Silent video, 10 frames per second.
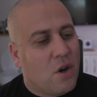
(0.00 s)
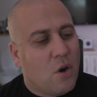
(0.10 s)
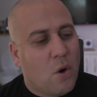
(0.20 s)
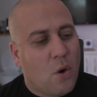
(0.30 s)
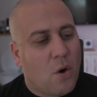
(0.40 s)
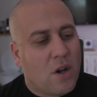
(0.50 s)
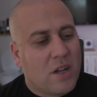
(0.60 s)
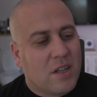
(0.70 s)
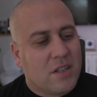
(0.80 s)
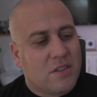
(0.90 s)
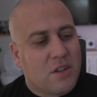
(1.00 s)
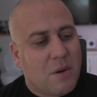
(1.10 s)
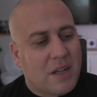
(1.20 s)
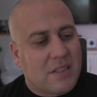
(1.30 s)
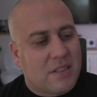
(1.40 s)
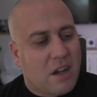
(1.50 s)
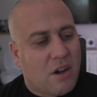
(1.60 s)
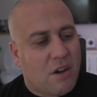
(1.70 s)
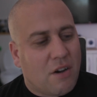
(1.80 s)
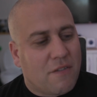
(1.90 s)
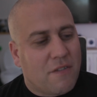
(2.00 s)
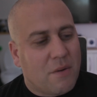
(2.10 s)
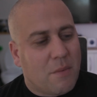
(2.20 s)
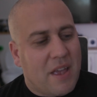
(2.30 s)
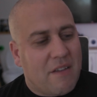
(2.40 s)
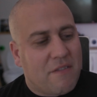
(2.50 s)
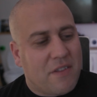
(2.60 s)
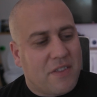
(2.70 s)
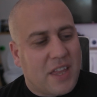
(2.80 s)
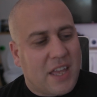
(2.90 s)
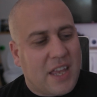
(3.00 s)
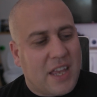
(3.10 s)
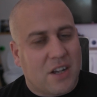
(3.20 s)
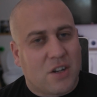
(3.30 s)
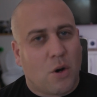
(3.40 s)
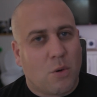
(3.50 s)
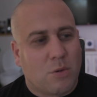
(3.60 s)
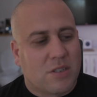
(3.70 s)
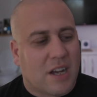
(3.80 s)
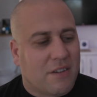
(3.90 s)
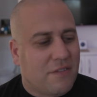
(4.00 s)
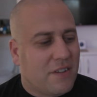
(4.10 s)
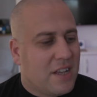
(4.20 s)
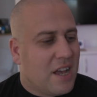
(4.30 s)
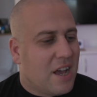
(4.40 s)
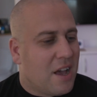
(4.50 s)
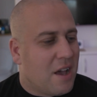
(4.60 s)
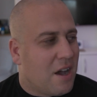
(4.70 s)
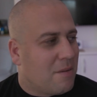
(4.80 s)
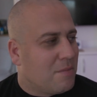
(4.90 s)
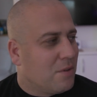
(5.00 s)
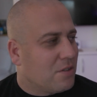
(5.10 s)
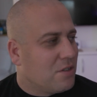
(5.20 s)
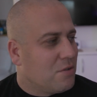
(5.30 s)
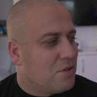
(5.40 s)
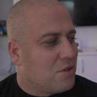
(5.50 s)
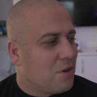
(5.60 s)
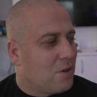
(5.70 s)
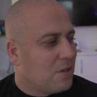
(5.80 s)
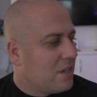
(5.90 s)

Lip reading: or do I start off with the cool stuff? I'm not too sure.